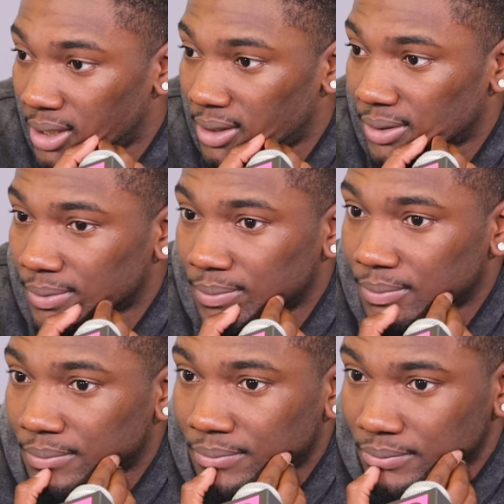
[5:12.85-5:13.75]
So did you
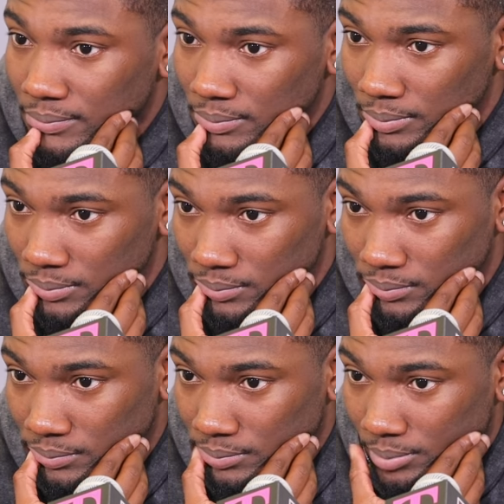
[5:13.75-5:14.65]
foul on that on
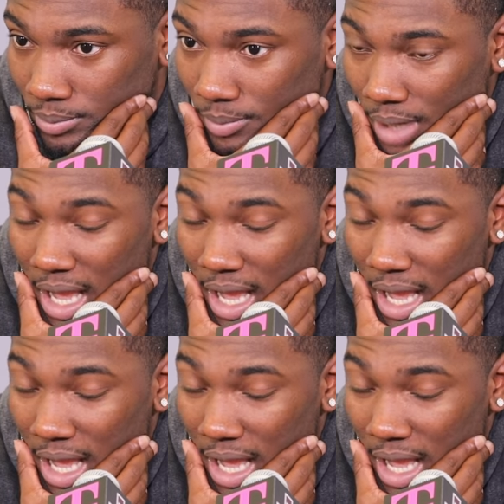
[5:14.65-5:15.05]
that last play?